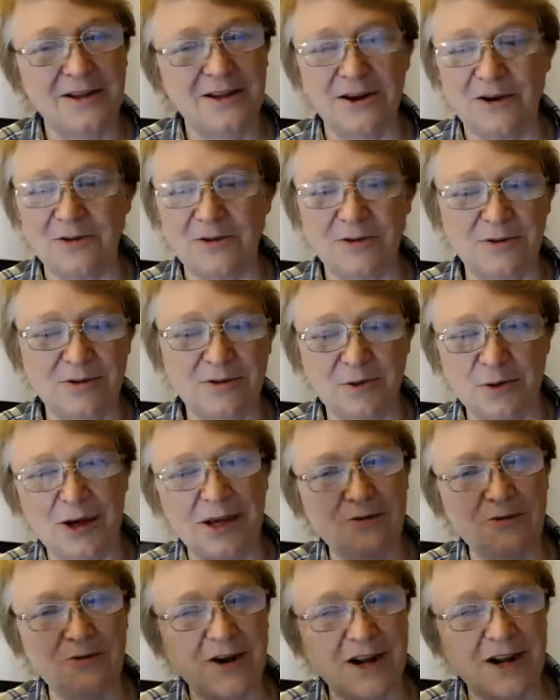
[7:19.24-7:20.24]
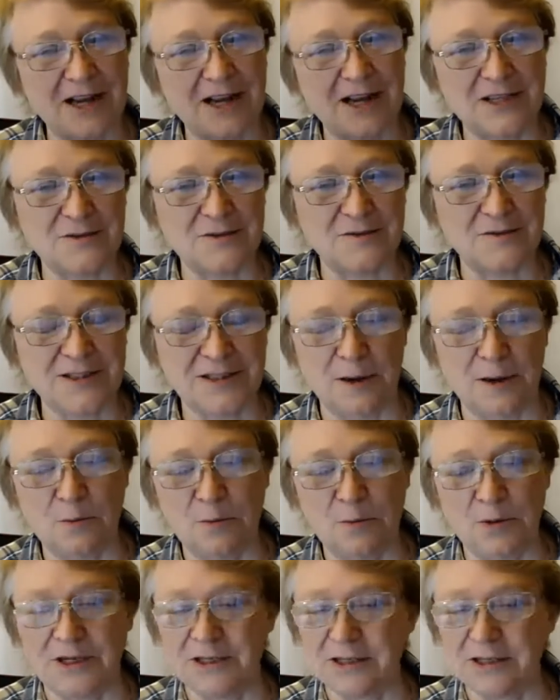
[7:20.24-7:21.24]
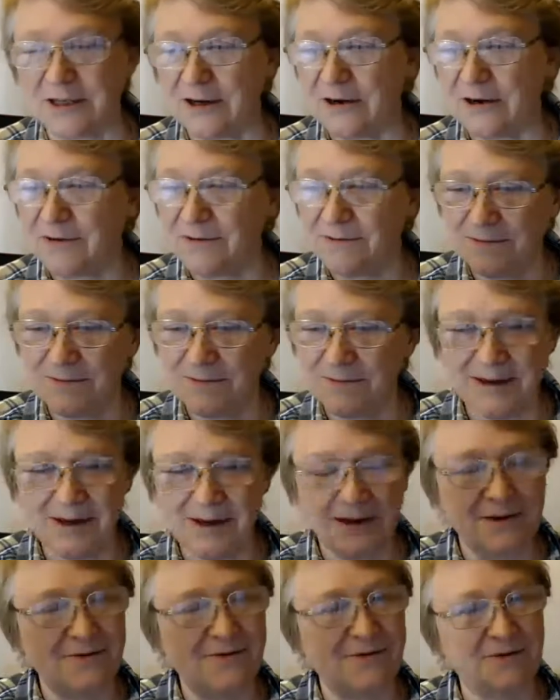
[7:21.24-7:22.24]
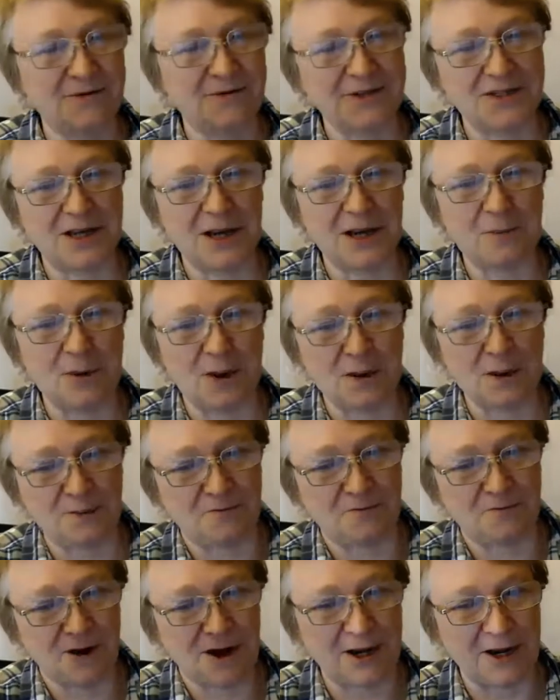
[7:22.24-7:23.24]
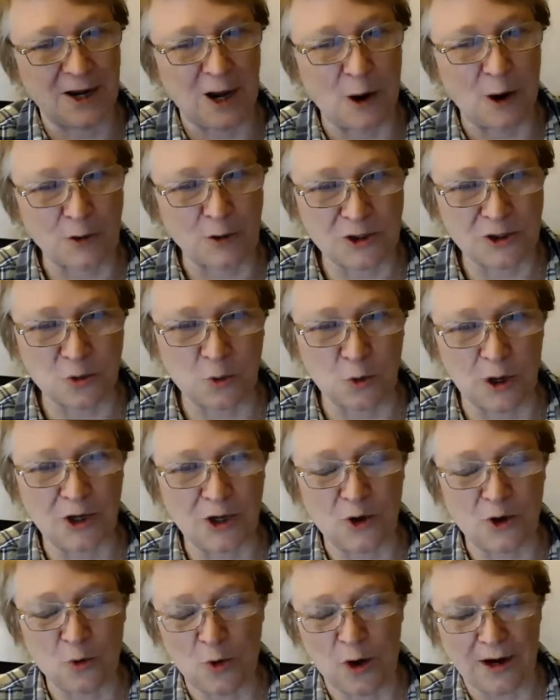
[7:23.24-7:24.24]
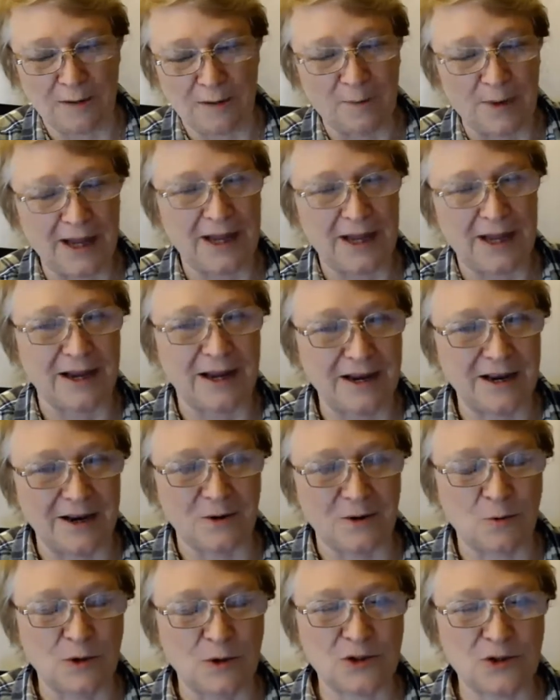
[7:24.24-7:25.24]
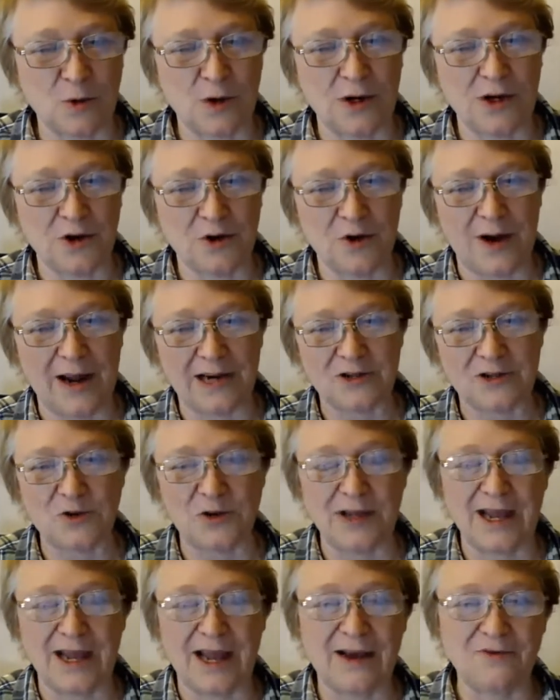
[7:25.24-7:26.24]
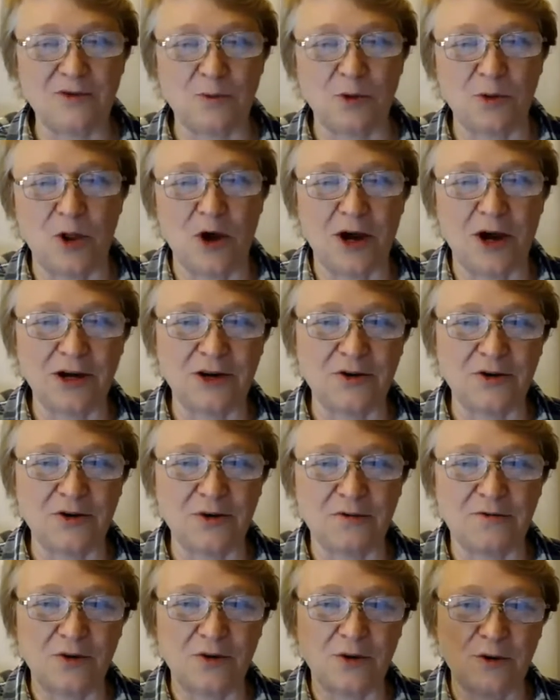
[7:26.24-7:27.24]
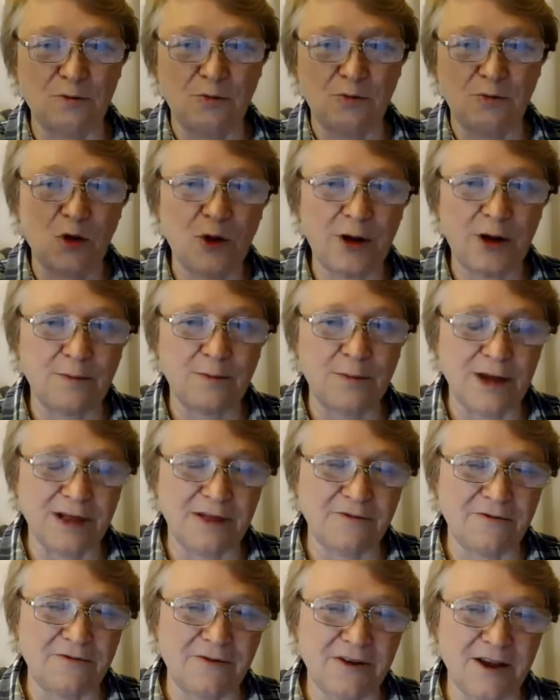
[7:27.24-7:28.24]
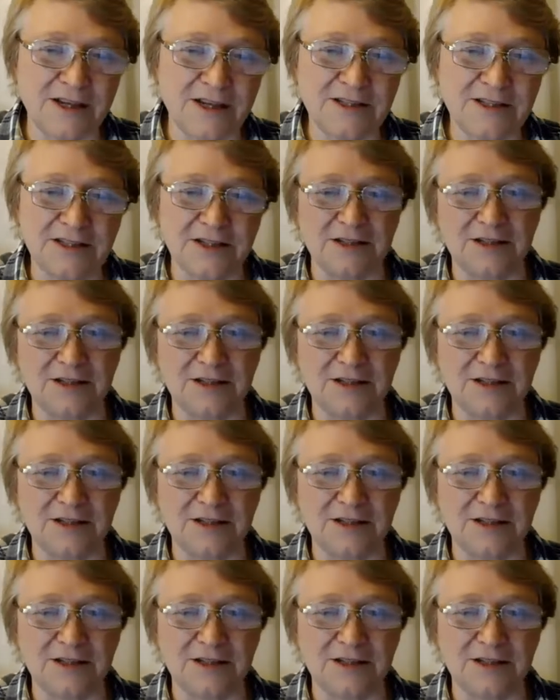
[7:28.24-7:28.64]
There are 3 different kinds of assemblies here. Step up and find out which one you want to be in and which one you actually have to belong to if you're employed by the feds.